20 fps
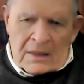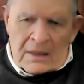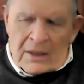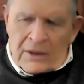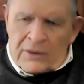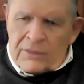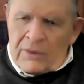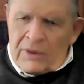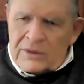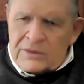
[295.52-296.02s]

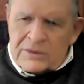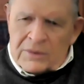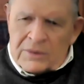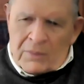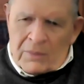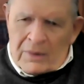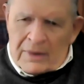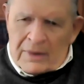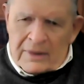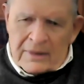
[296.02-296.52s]
across the
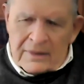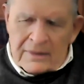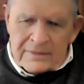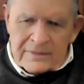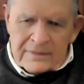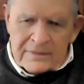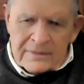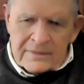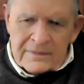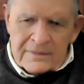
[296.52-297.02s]
water,
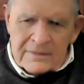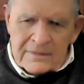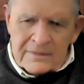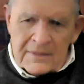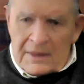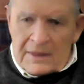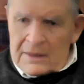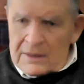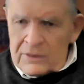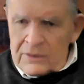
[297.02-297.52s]

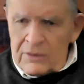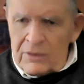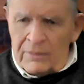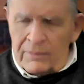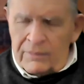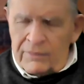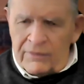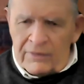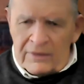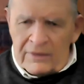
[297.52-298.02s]

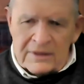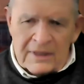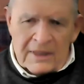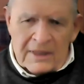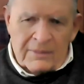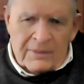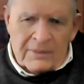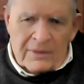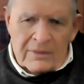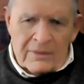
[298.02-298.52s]
Europe, for
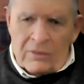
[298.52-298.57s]
example,